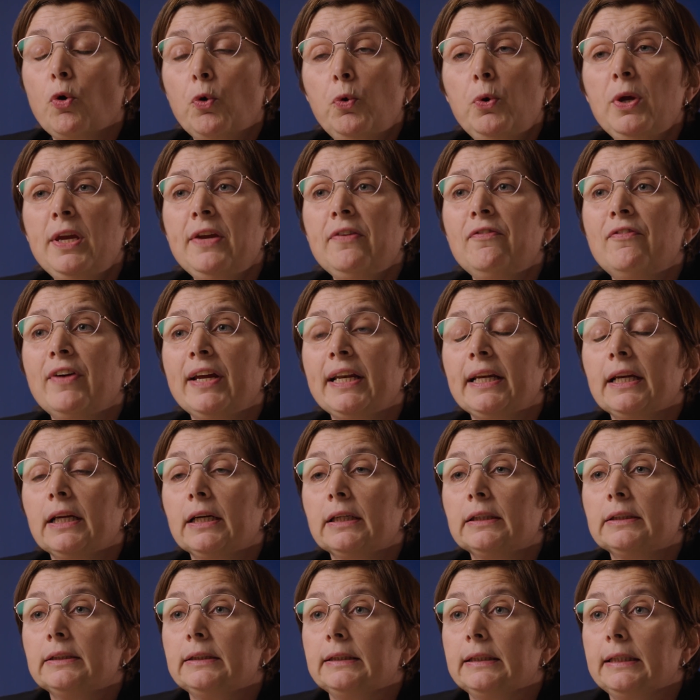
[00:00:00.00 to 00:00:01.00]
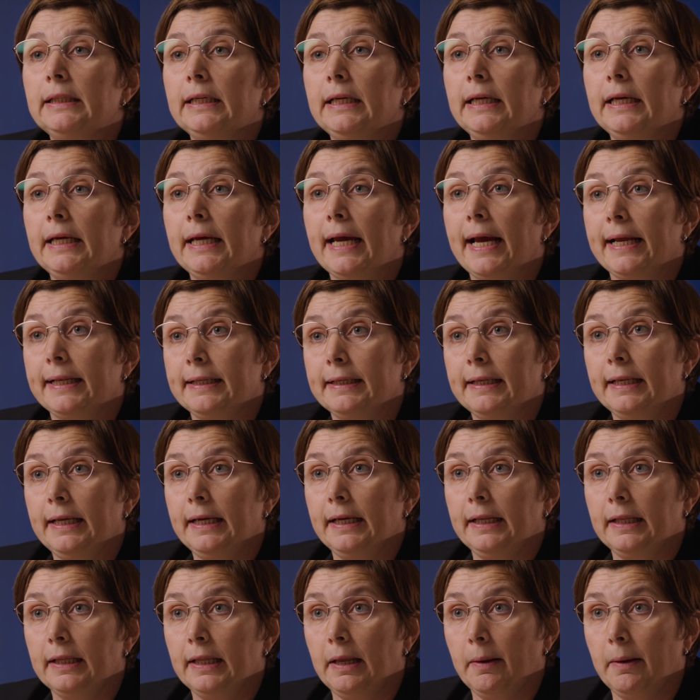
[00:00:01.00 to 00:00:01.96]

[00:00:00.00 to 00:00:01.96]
or even the ethnic